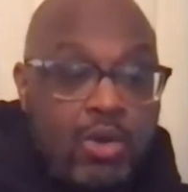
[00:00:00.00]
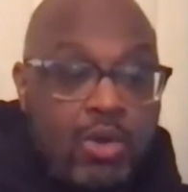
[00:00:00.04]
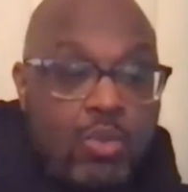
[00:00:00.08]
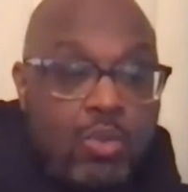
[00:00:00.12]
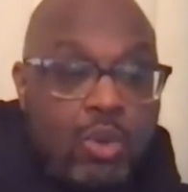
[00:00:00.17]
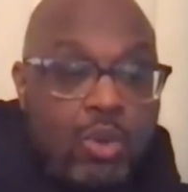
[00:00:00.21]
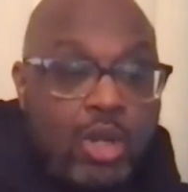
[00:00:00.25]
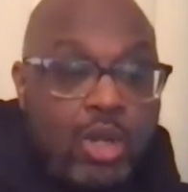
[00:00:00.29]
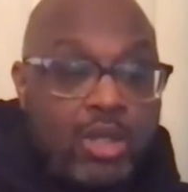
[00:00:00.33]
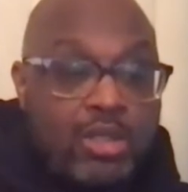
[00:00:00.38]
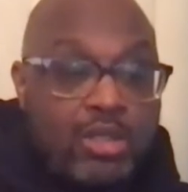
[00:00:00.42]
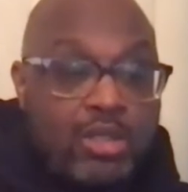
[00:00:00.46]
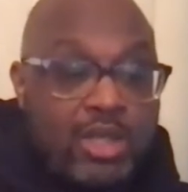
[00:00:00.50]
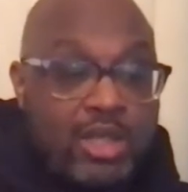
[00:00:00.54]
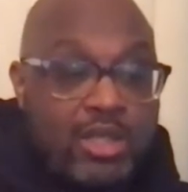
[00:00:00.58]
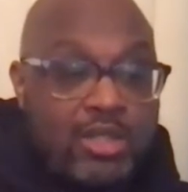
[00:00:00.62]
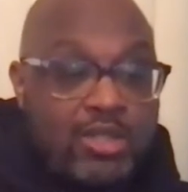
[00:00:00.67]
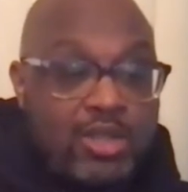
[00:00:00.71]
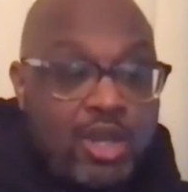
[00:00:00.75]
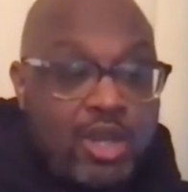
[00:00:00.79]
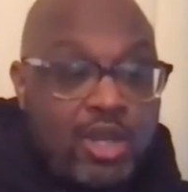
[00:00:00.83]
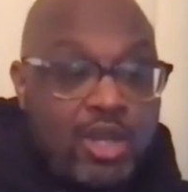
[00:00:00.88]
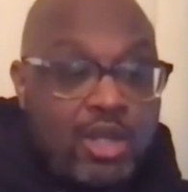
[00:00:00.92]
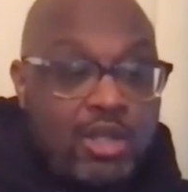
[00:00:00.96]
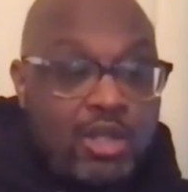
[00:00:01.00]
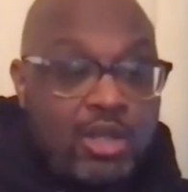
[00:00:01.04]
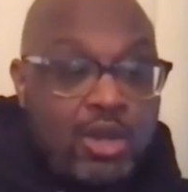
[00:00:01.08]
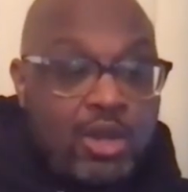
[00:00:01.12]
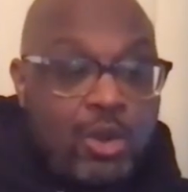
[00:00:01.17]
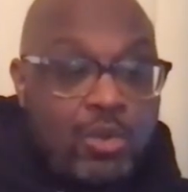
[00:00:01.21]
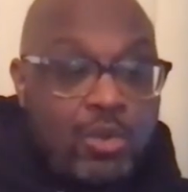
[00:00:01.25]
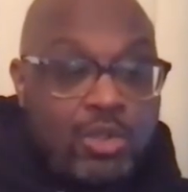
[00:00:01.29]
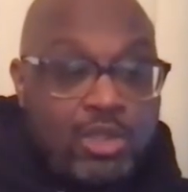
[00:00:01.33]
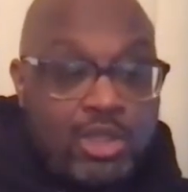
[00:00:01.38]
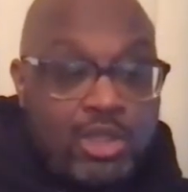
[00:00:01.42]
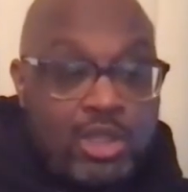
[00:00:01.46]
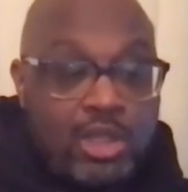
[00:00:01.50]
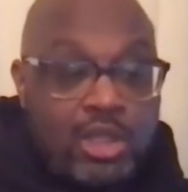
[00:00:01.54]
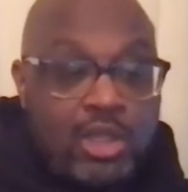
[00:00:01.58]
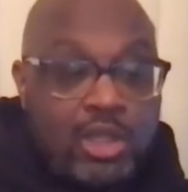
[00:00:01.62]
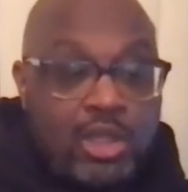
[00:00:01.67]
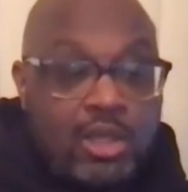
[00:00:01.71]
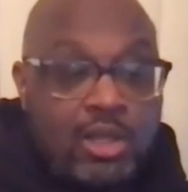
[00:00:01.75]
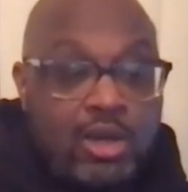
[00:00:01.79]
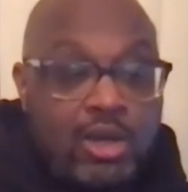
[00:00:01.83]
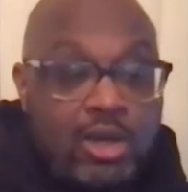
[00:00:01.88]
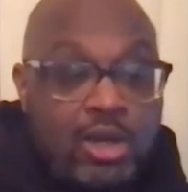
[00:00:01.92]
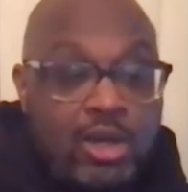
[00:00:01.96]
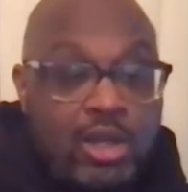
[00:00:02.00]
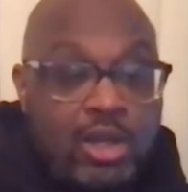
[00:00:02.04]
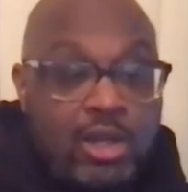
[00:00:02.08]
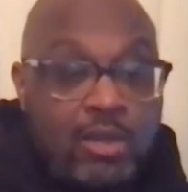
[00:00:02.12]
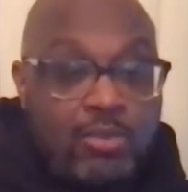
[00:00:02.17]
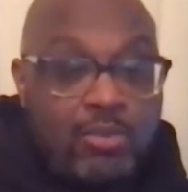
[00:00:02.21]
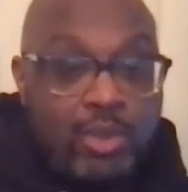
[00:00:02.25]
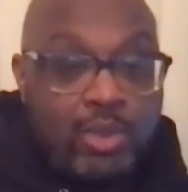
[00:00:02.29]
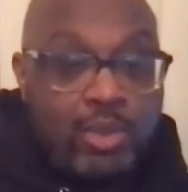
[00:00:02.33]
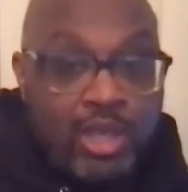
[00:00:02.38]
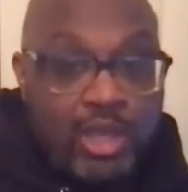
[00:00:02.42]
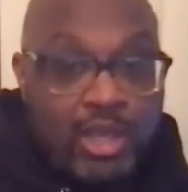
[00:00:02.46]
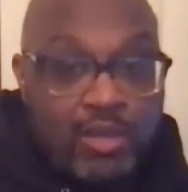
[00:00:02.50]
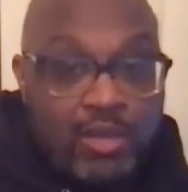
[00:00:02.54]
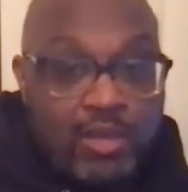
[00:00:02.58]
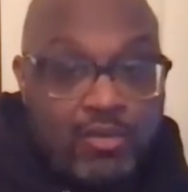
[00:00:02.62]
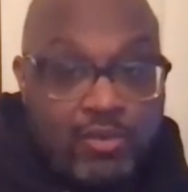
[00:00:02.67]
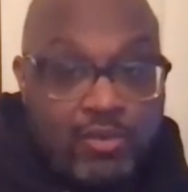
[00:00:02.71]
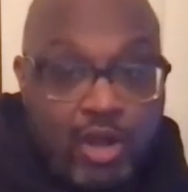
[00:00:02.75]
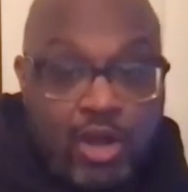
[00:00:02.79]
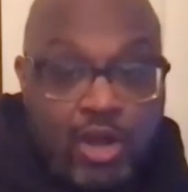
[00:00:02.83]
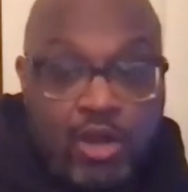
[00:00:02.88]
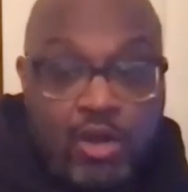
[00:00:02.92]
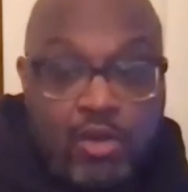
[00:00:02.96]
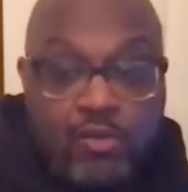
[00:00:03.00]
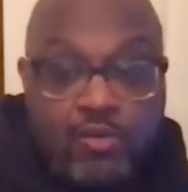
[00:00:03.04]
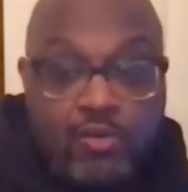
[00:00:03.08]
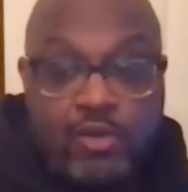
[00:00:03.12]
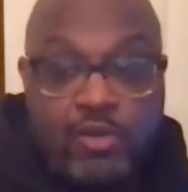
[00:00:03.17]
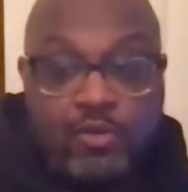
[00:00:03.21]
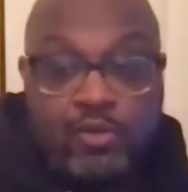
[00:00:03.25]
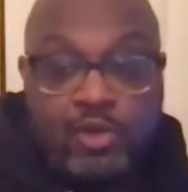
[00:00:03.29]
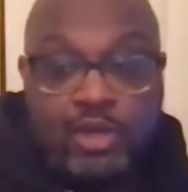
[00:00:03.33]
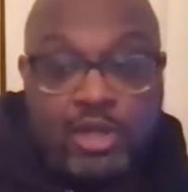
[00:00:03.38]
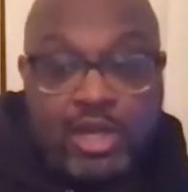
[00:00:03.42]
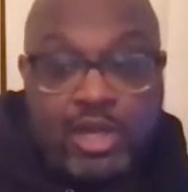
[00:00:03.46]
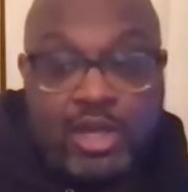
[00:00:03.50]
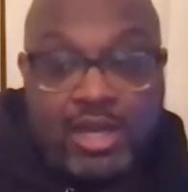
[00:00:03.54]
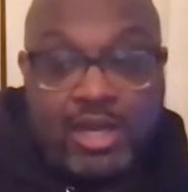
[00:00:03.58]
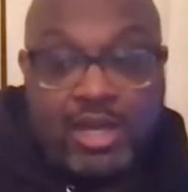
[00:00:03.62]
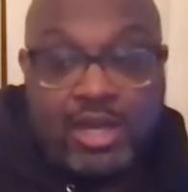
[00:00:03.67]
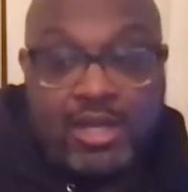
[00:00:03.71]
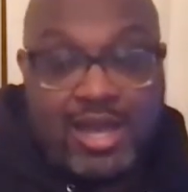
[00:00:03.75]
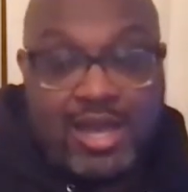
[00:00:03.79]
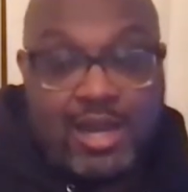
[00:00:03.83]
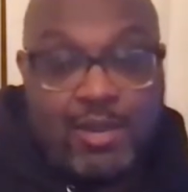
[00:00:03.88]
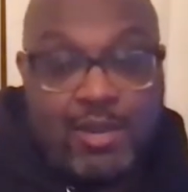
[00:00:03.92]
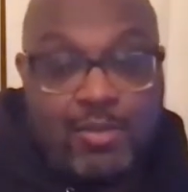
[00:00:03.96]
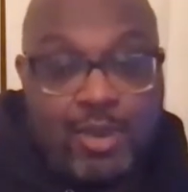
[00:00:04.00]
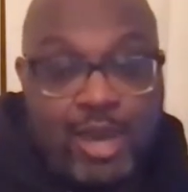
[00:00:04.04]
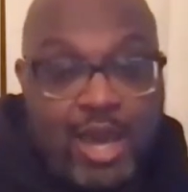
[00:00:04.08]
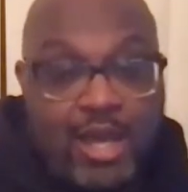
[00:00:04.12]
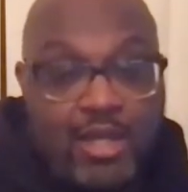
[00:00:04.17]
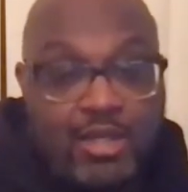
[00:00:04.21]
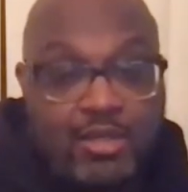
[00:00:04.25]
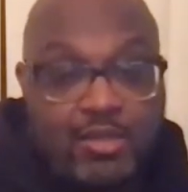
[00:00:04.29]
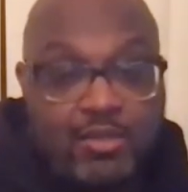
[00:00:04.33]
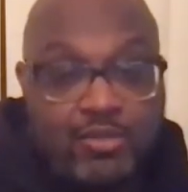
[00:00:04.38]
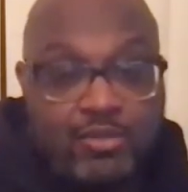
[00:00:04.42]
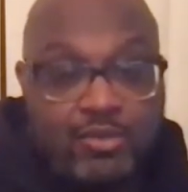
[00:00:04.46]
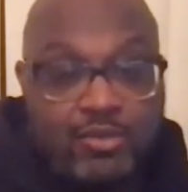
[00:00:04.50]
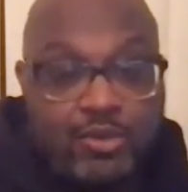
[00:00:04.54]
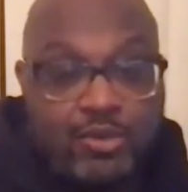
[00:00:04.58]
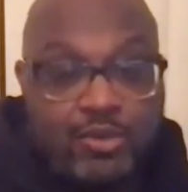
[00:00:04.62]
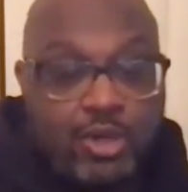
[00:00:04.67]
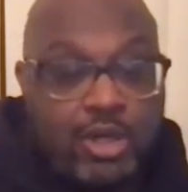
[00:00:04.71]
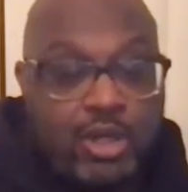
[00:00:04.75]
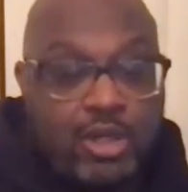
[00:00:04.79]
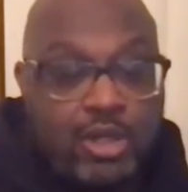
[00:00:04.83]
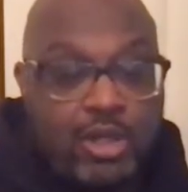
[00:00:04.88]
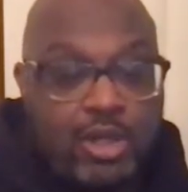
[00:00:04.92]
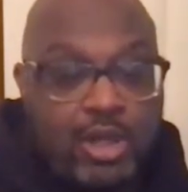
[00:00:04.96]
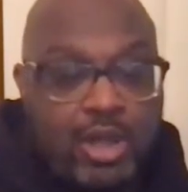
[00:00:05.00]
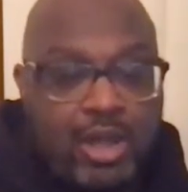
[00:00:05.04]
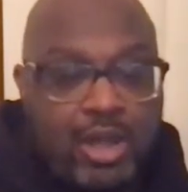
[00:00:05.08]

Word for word: once I started coaching and being involved and realized that I had a passion for it,